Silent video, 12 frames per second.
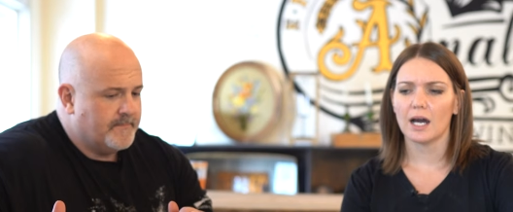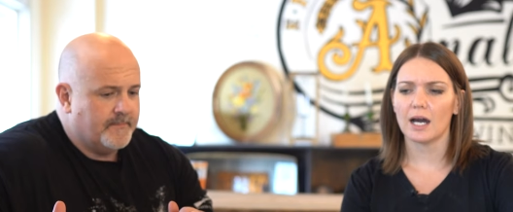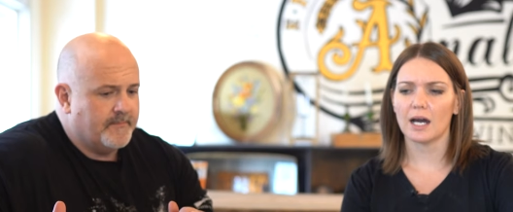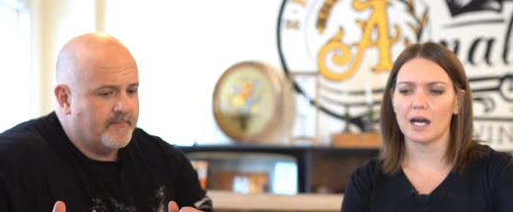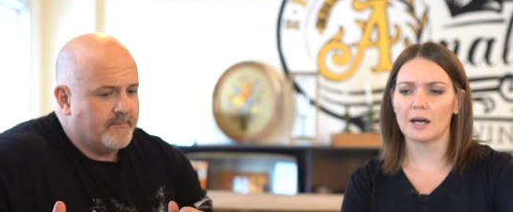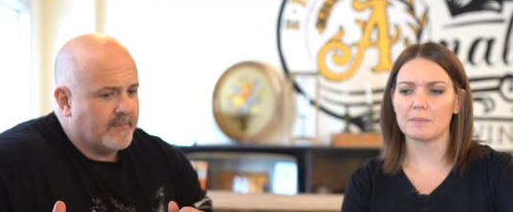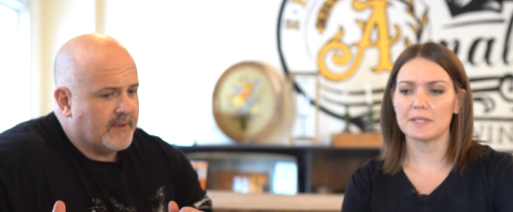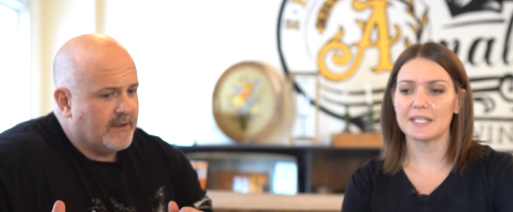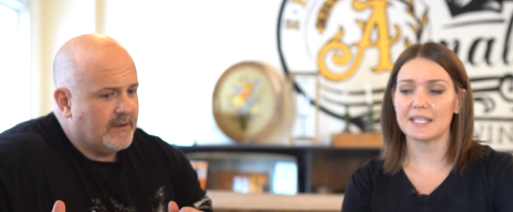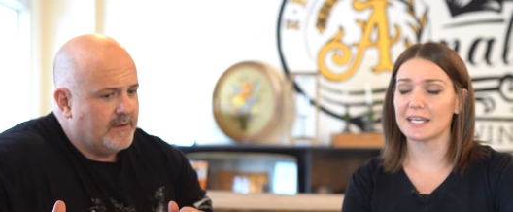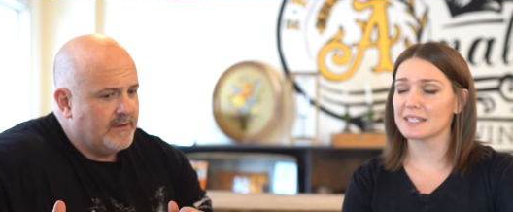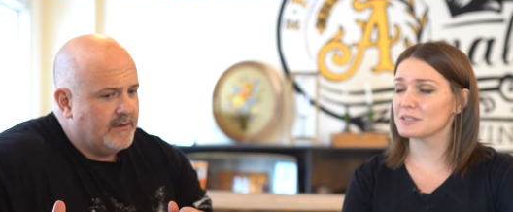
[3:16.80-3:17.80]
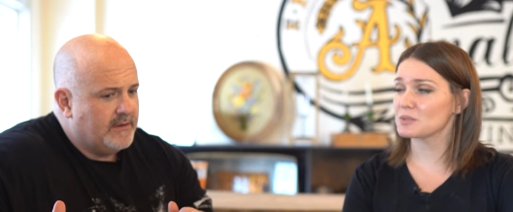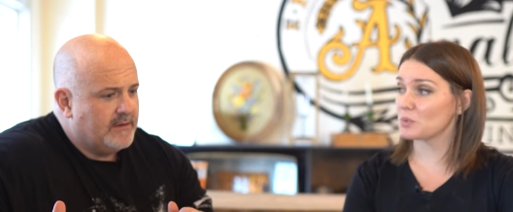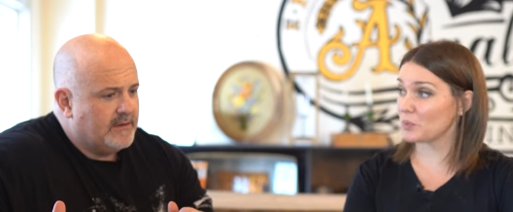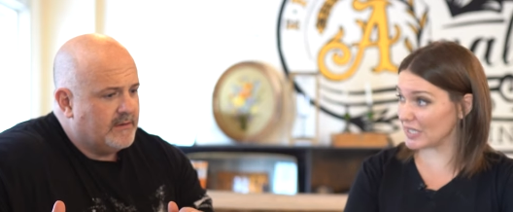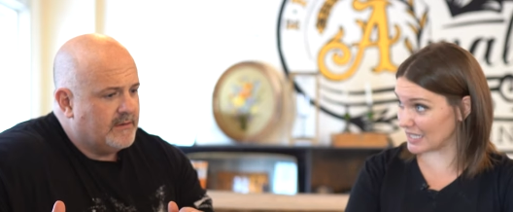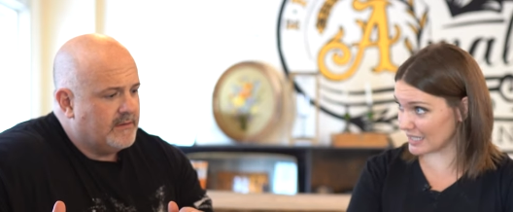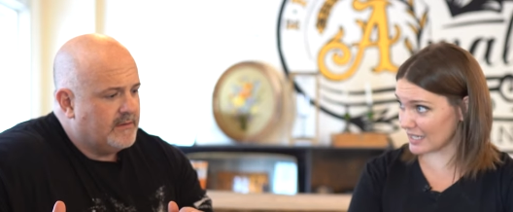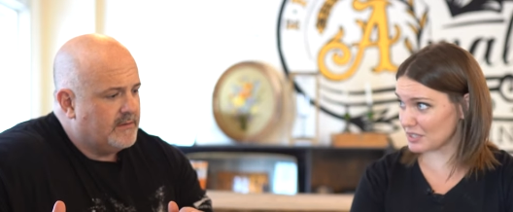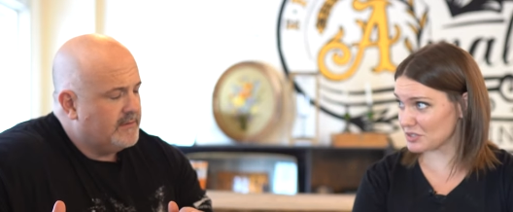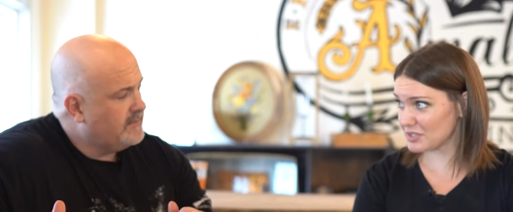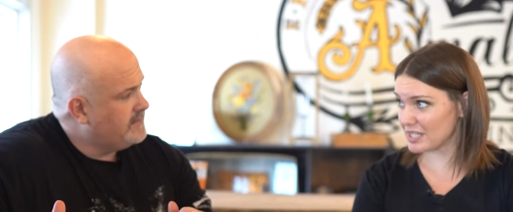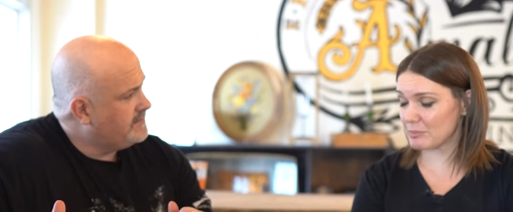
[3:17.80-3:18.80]
Speaker 1: Um, next week,
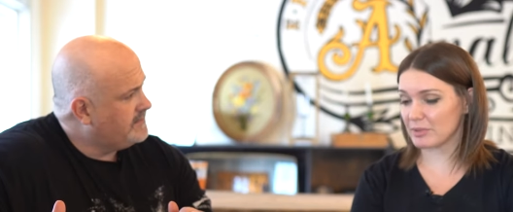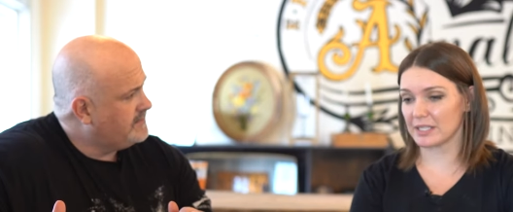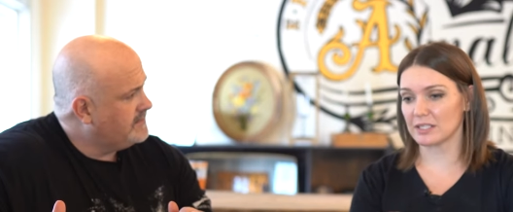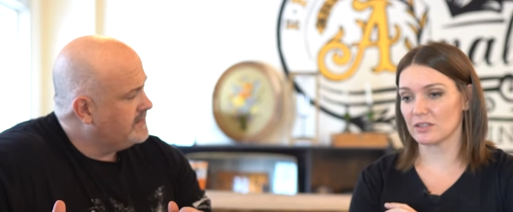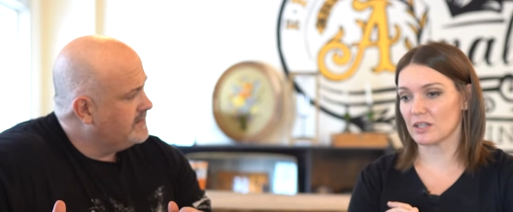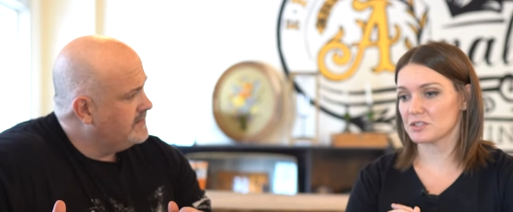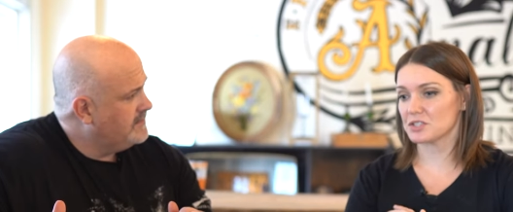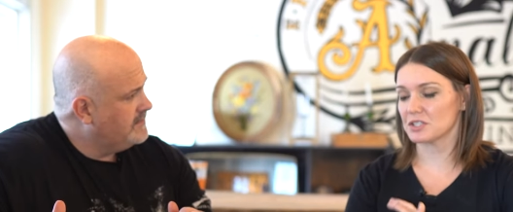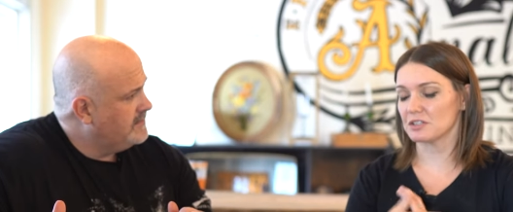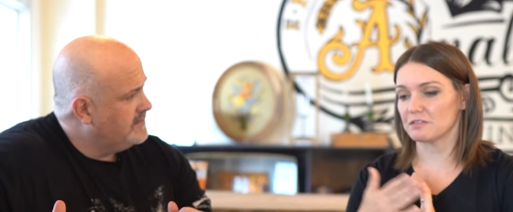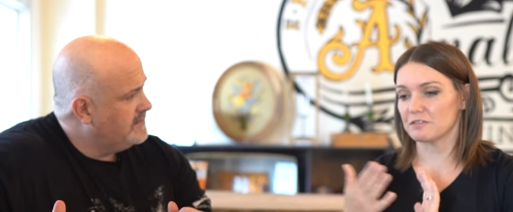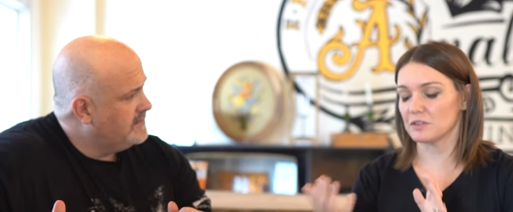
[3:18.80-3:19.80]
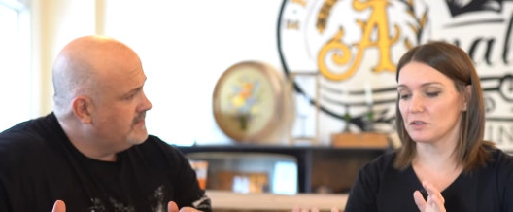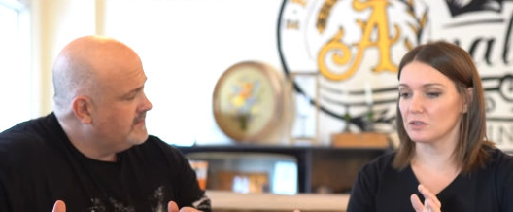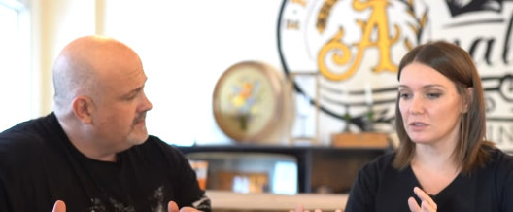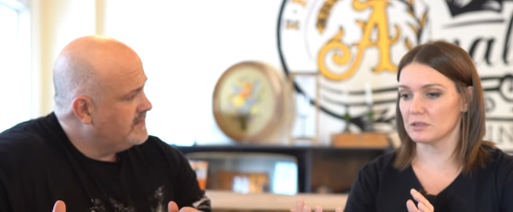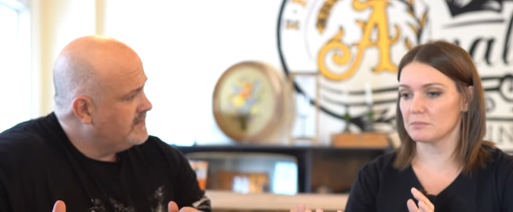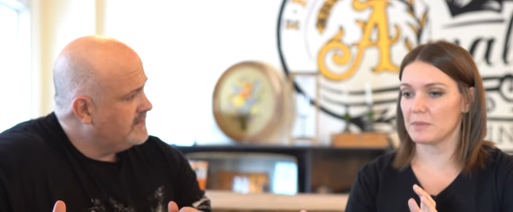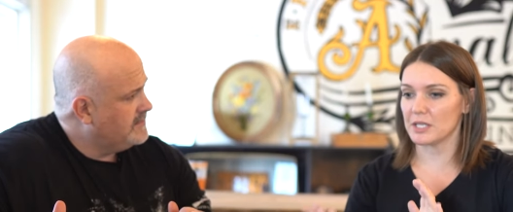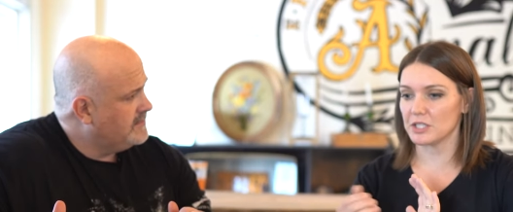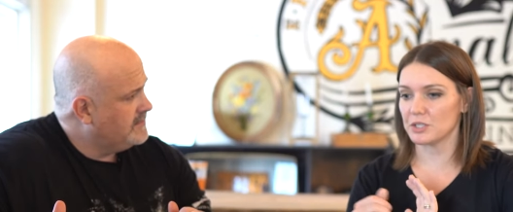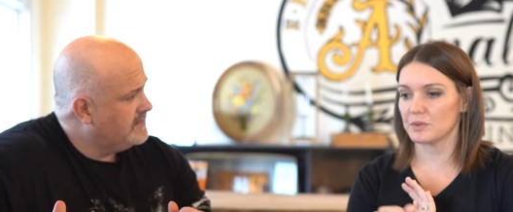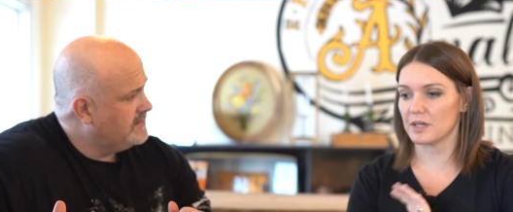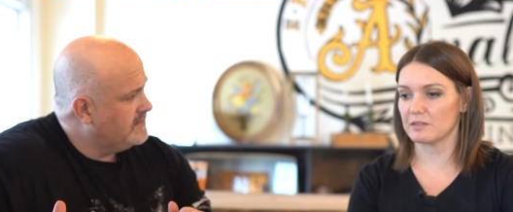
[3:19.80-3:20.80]
actually, I plan on launching a full
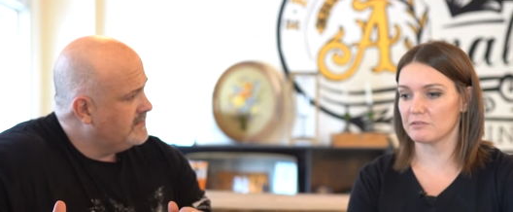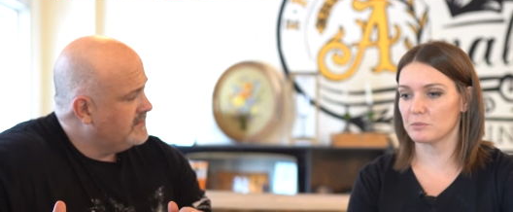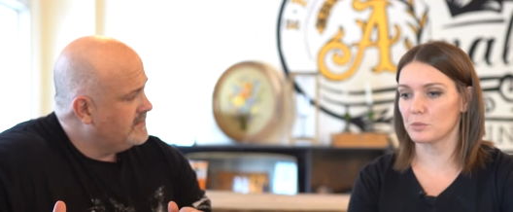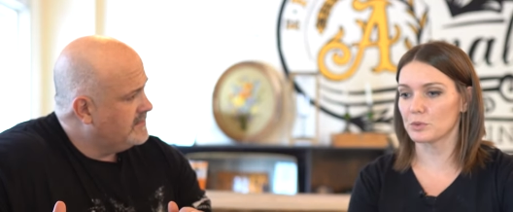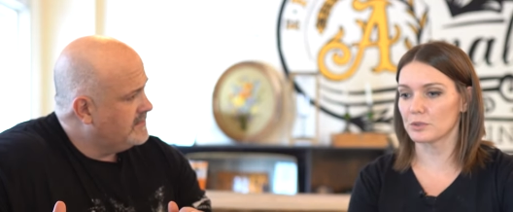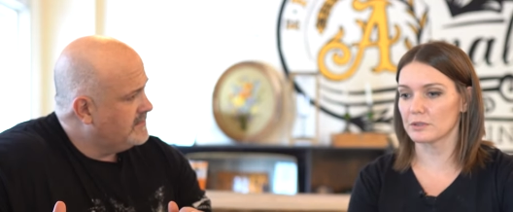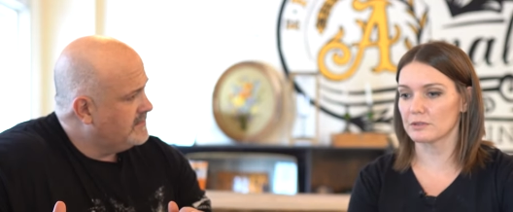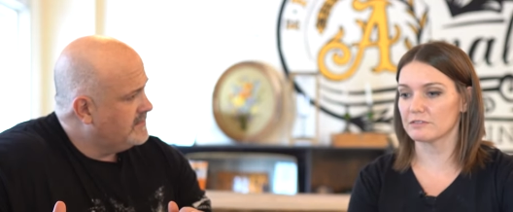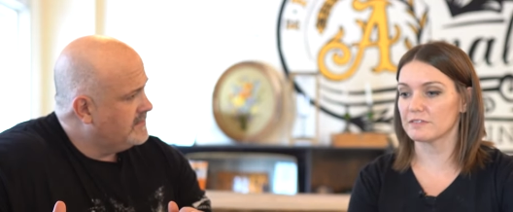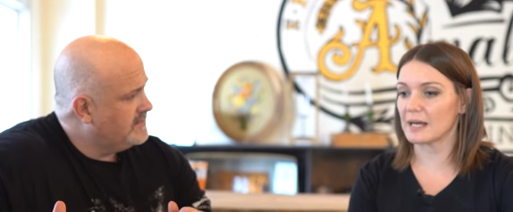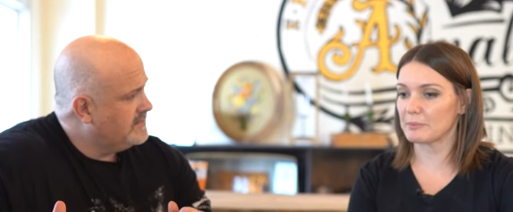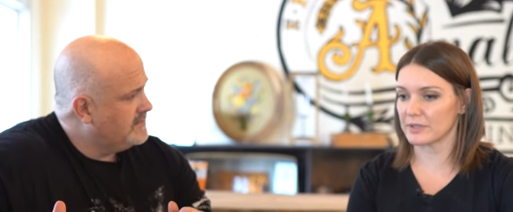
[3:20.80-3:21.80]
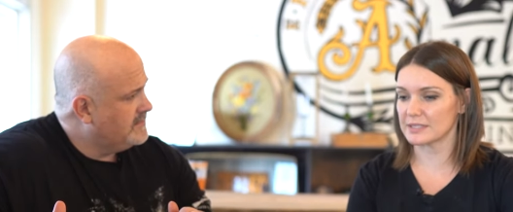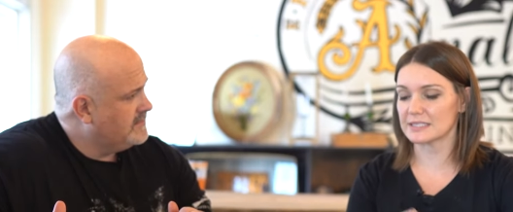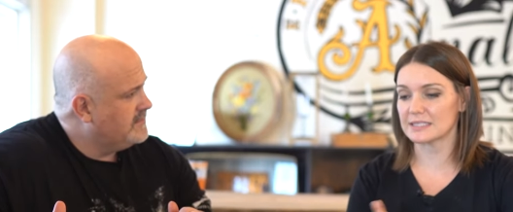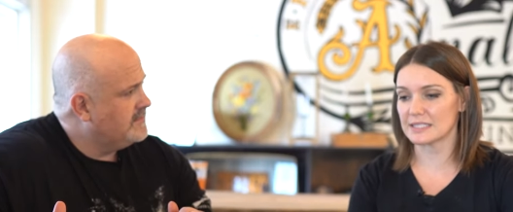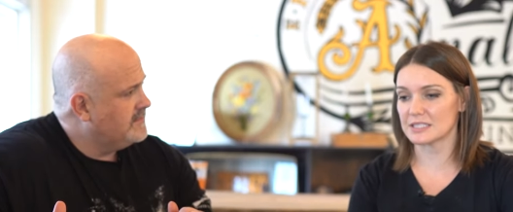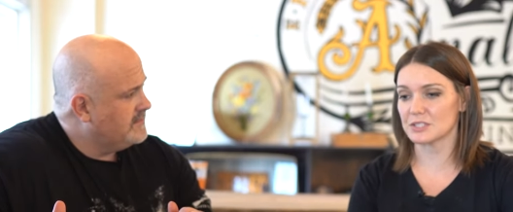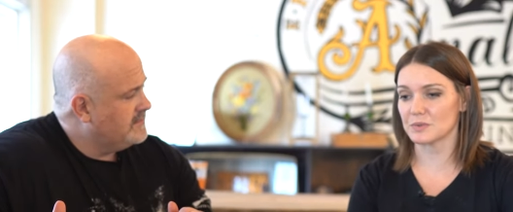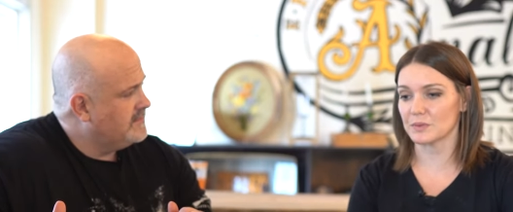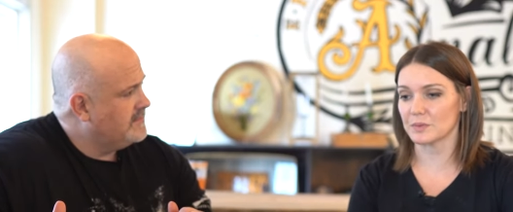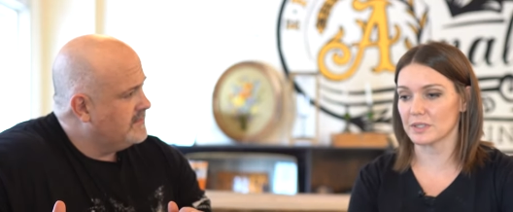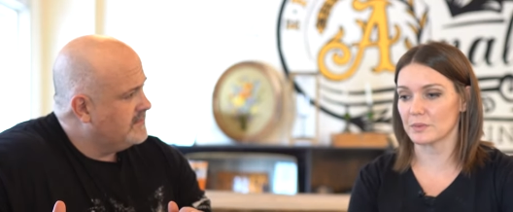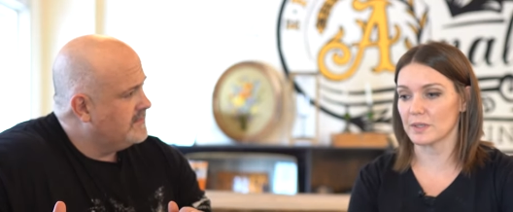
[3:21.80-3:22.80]
menu of more flatbreads because that's
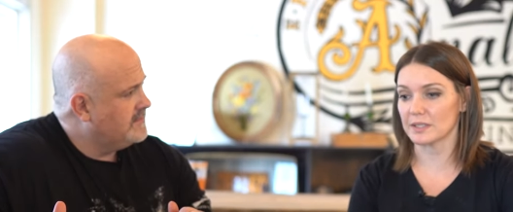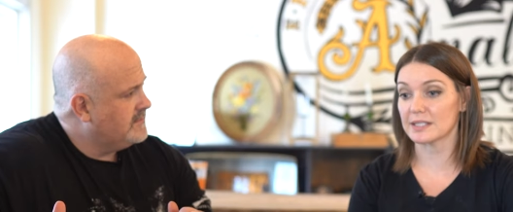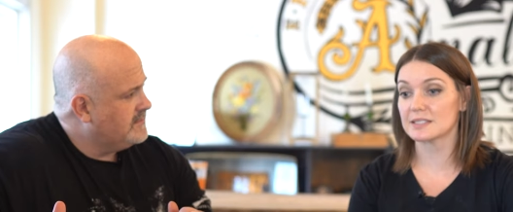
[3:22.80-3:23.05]
doing really well.